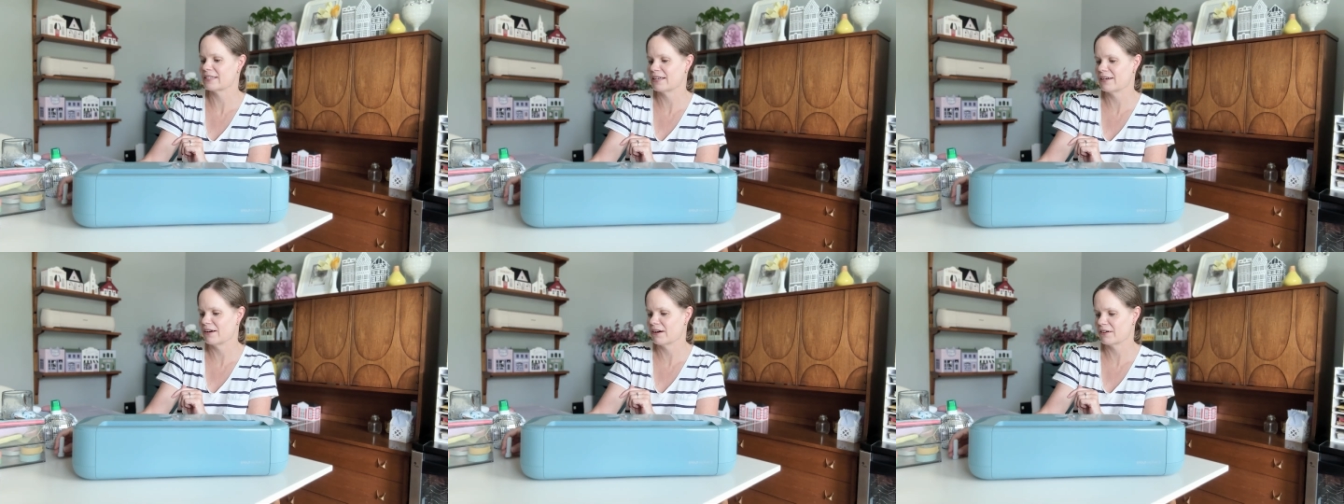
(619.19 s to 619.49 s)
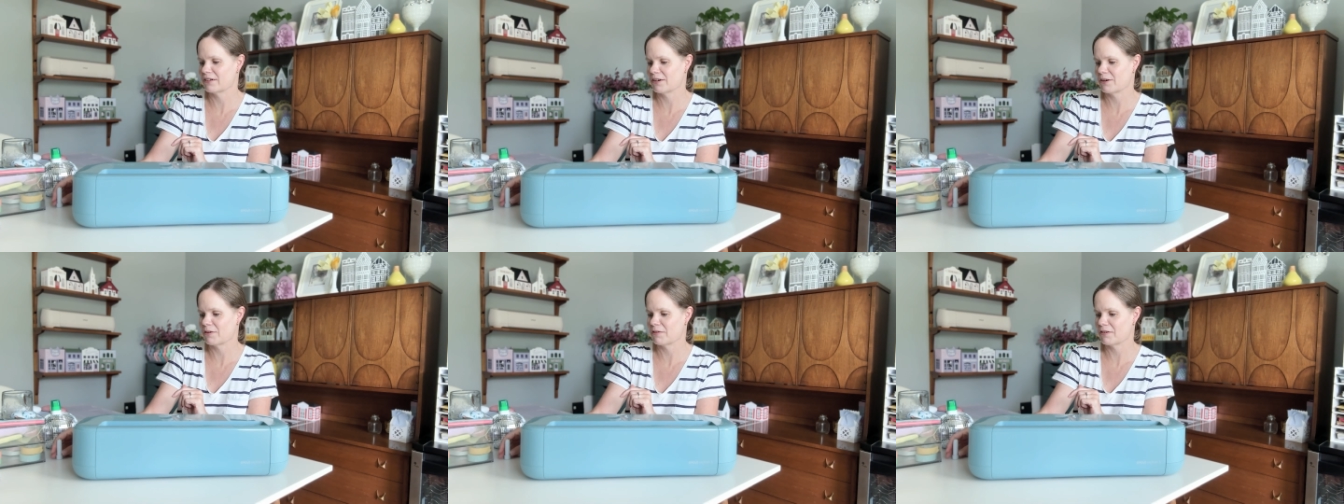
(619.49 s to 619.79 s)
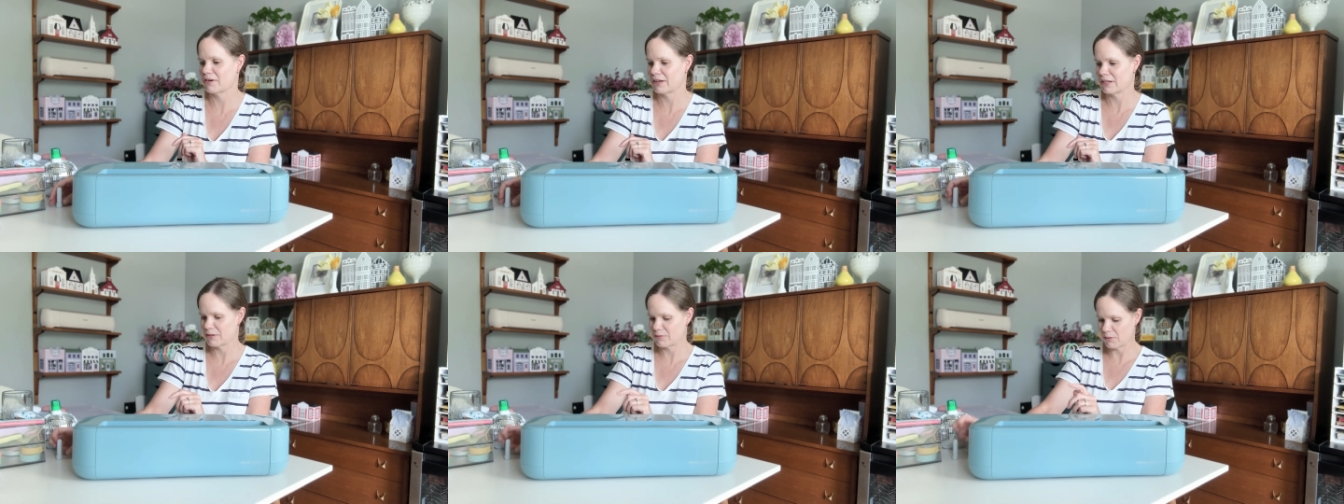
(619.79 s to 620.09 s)
I knocked it
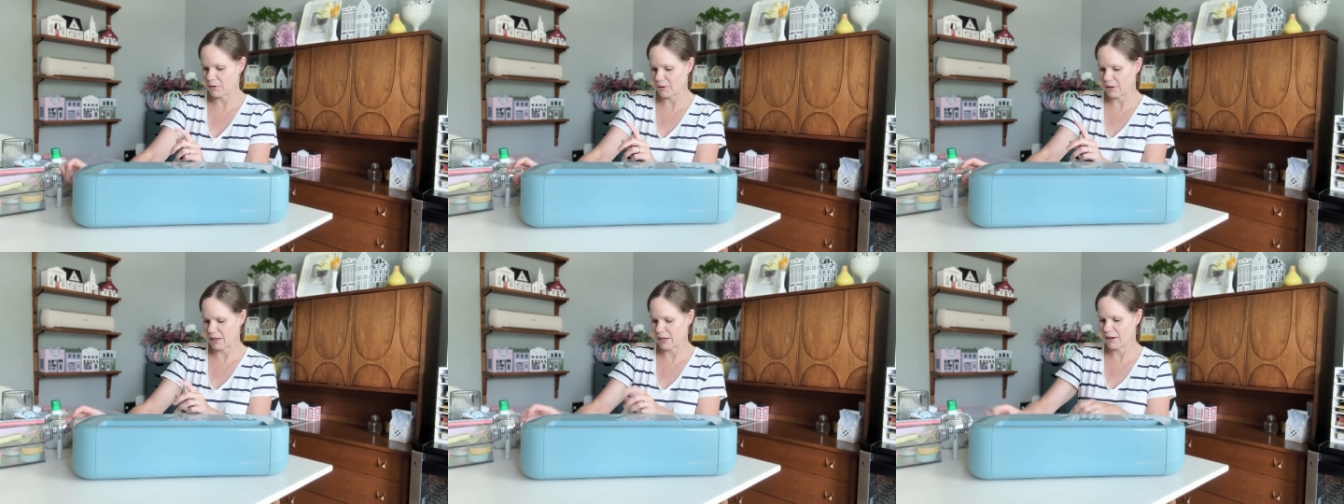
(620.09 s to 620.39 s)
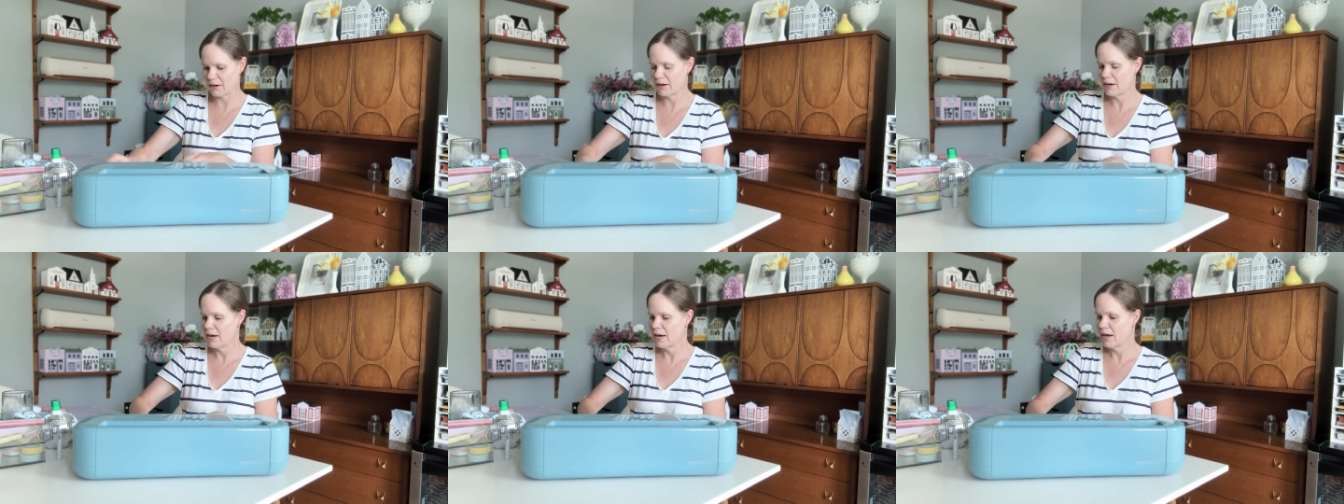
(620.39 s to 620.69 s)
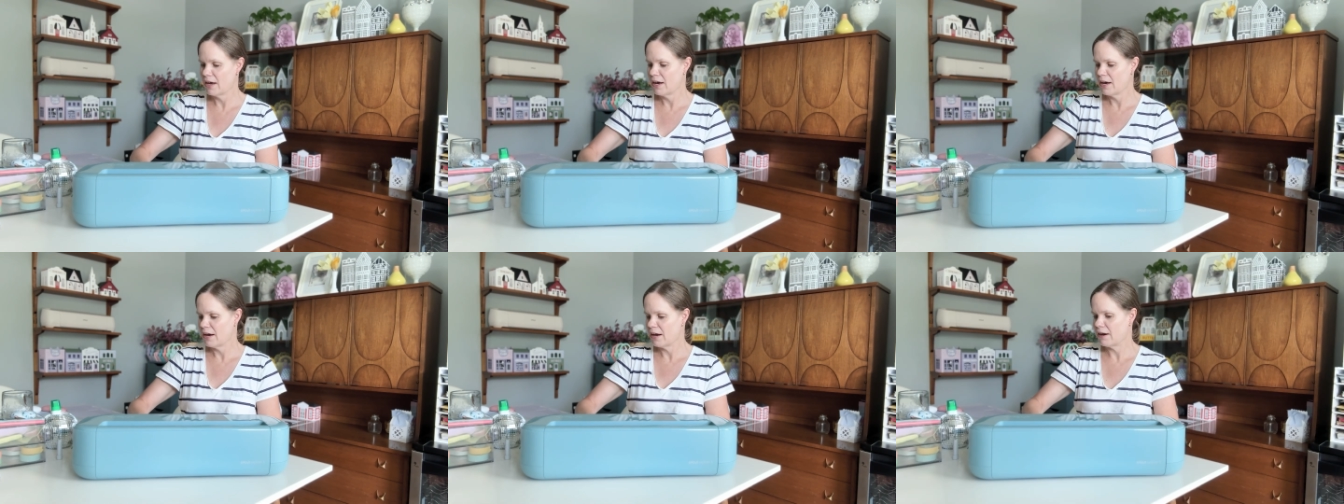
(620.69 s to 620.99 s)
over and it's rolling
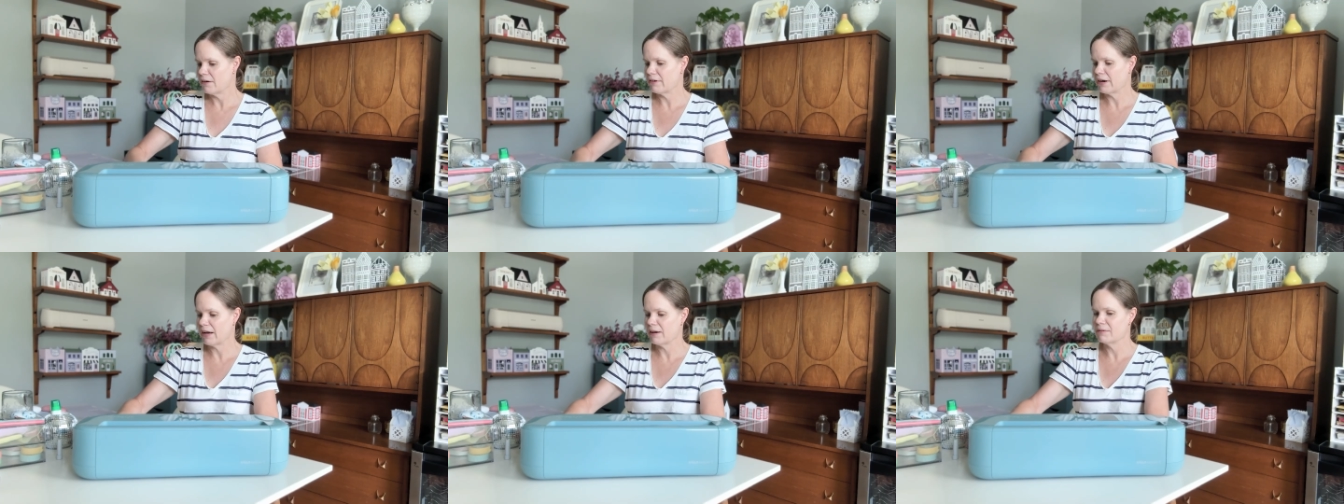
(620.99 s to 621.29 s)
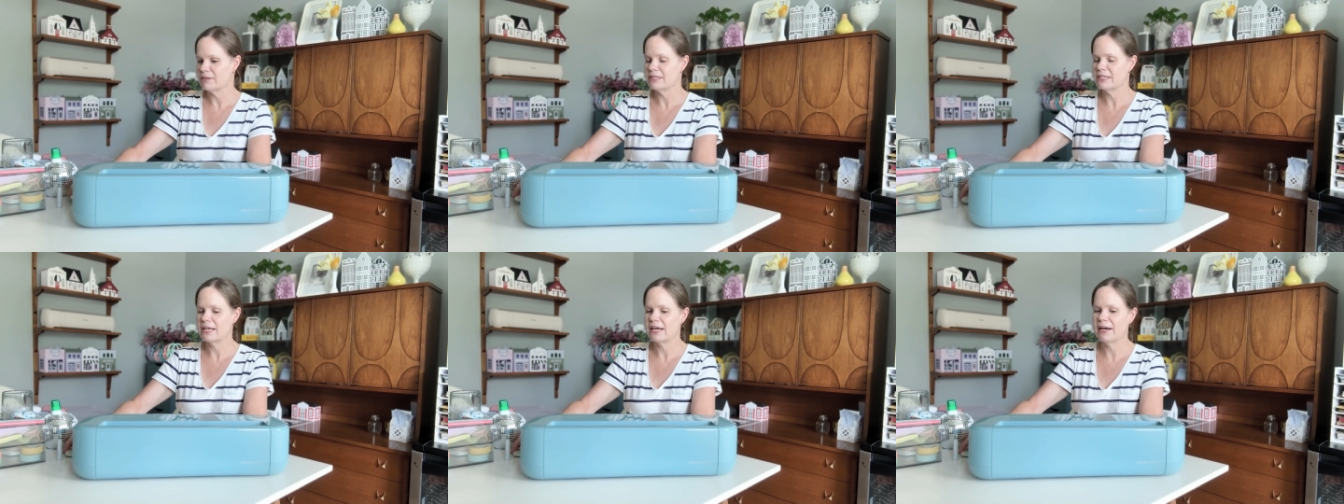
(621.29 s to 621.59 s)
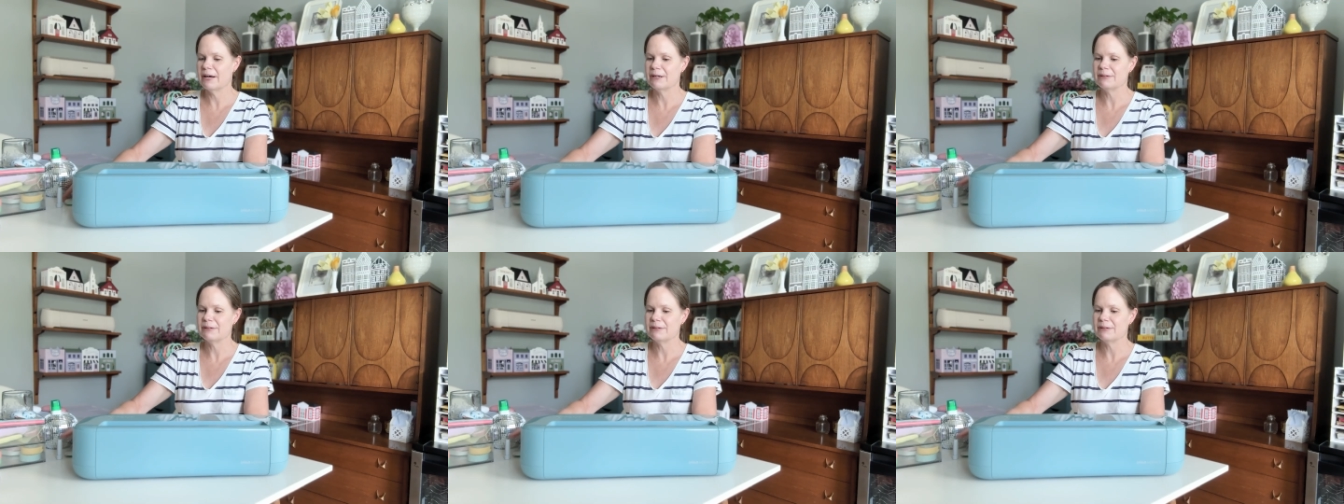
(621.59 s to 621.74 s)
around.